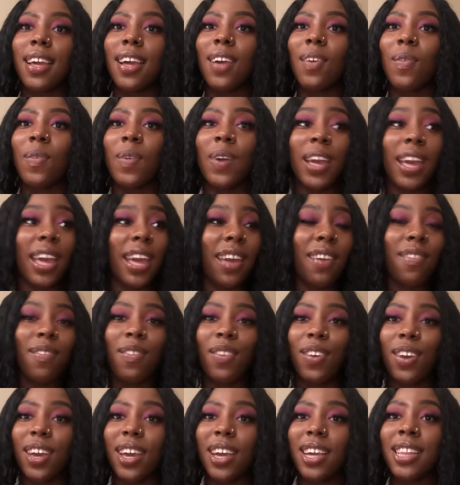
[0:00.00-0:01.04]

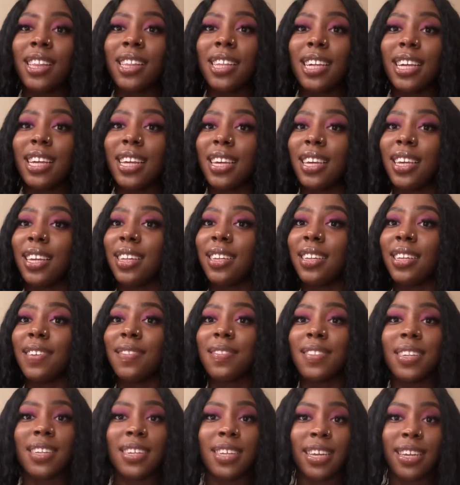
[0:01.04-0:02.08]
whatever, she
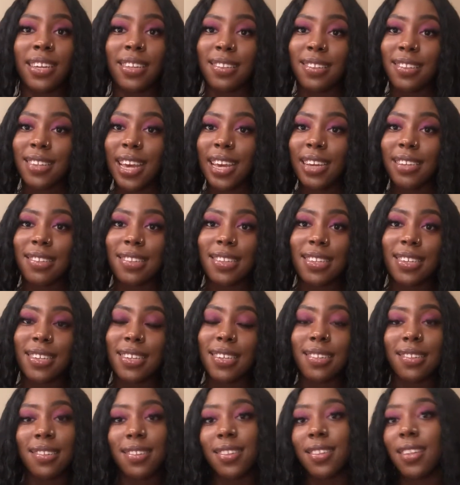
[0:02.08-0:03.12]
lives in Denton,
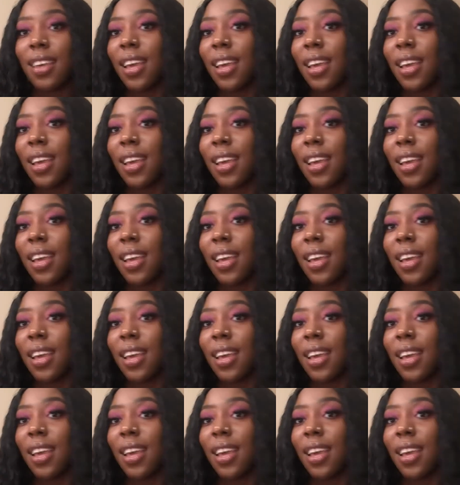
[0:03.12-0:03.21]
Texas.